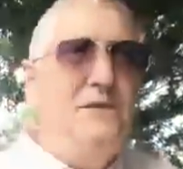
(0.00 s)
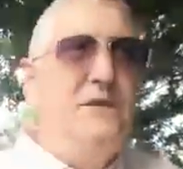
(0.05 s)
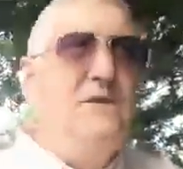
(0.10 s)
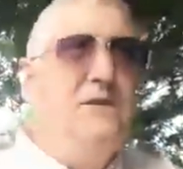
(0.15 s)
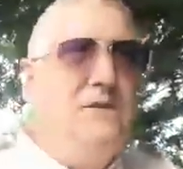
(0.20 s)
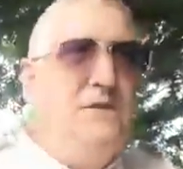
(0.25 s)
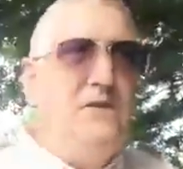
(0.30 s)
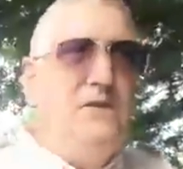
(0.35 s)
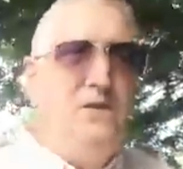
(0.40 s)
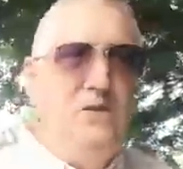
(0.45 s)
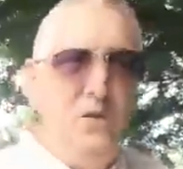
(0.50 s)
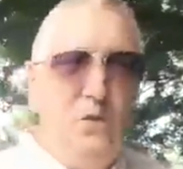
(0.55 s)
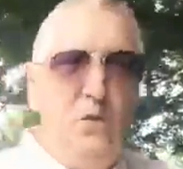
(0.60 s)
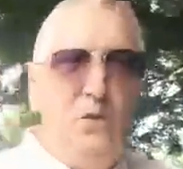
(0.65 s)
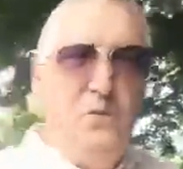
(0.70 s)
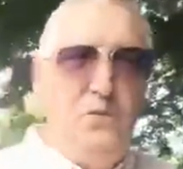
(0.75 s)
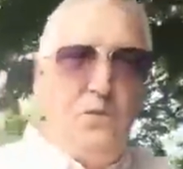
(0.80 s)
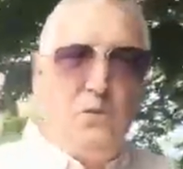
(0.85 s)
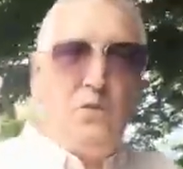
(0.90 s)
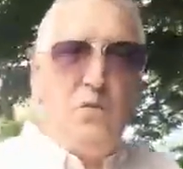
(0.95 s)
that
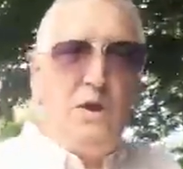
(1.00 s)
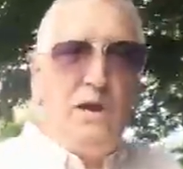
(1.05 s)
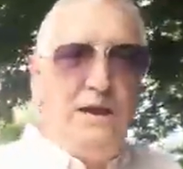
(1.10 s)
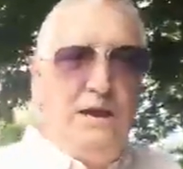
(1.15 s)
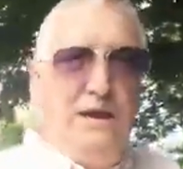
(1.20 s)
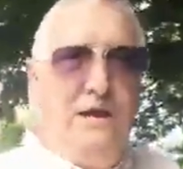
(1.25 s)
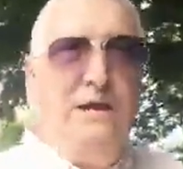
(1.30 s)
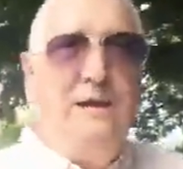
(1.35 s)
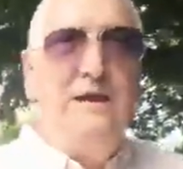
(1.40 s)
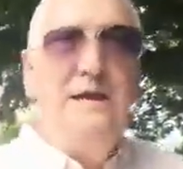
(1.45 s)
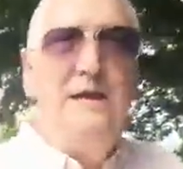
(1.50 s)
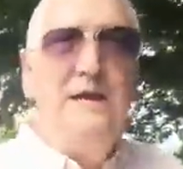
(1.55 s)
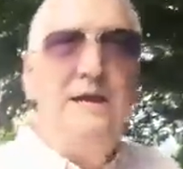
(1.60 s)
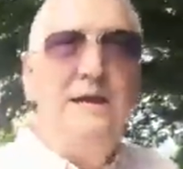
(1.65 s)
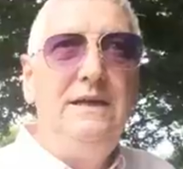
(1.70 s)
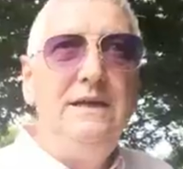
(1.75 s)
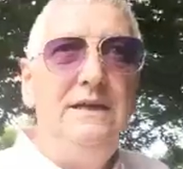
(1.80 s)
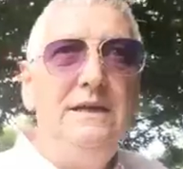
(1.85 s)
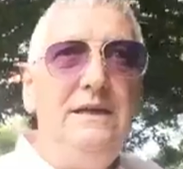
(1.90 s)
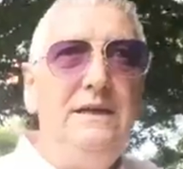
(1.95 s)
you're the one
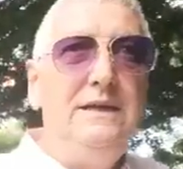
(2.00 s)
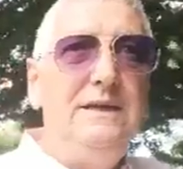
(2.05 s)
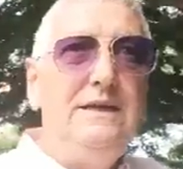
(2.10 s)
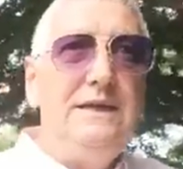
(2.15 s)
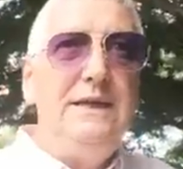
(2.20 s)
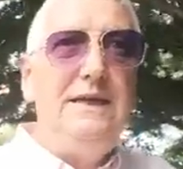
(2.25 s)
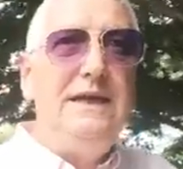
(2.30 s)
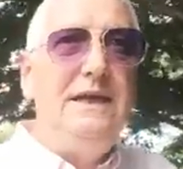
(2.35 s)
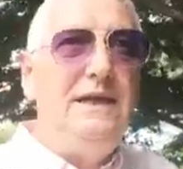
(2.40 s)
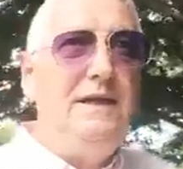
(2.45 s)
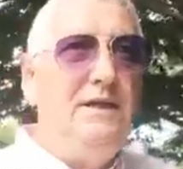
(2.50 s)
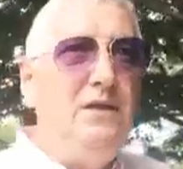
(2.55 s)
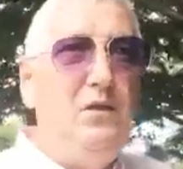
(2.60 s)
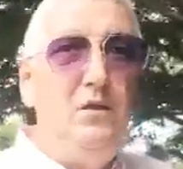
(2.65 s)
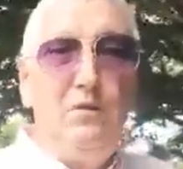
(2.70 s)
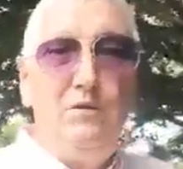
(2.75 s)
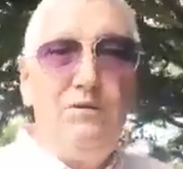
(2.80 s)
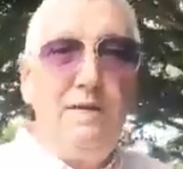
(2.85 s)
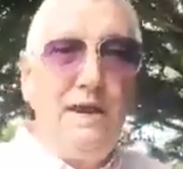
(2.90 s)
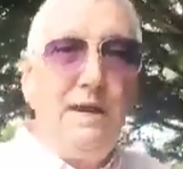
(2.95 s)
in
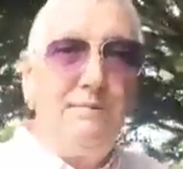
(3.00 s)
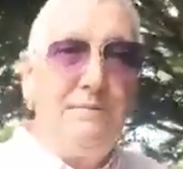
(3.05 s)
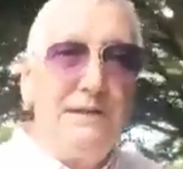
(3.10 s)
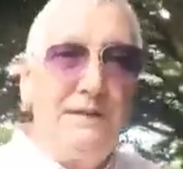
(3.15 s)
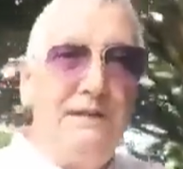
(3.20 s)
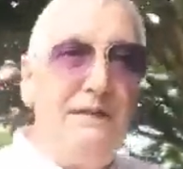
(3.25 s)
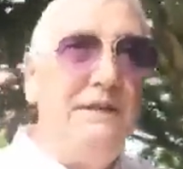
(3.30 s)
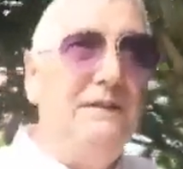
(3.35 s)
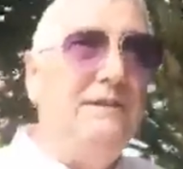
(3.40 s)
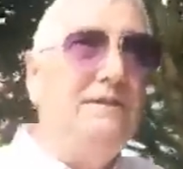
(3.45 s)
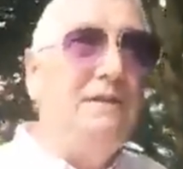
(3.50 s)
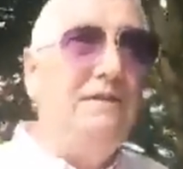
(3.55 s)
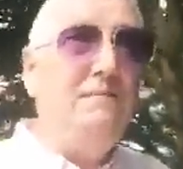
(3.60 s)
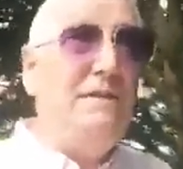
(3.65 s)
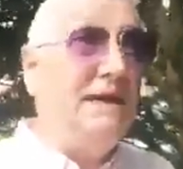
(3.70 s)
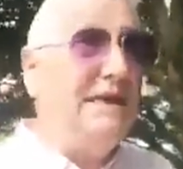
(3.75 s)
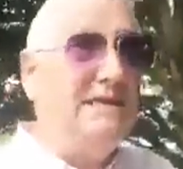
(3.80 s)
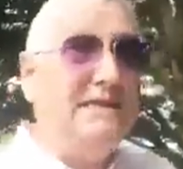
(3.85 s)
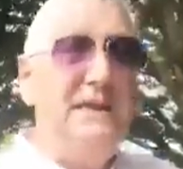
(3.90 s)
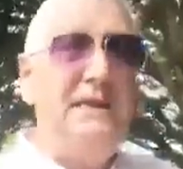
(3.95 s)
your family
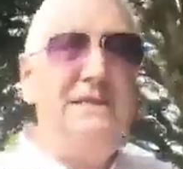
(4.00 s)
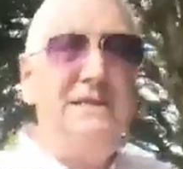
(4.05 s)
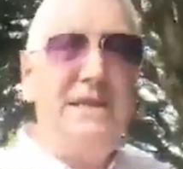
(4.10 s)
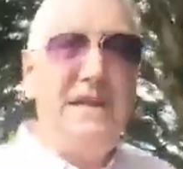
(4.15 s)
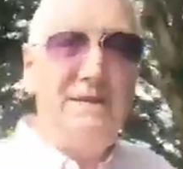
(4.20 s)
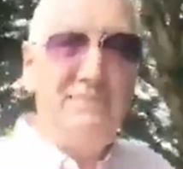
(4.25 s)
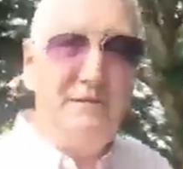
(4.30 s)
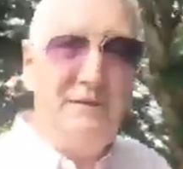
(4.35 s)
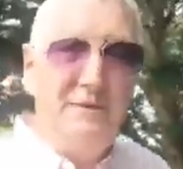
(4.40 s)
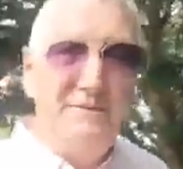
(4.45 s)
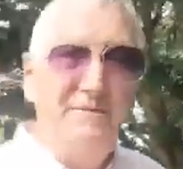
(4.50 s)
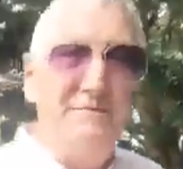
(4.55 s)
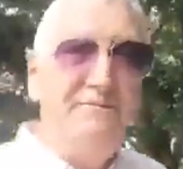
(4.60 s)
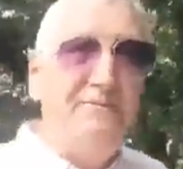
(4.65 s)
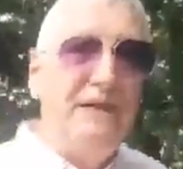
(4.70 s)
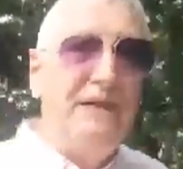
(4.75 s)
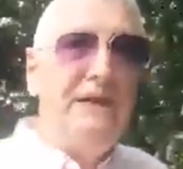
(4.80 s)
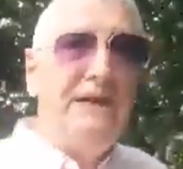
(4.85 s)
that makes things happen,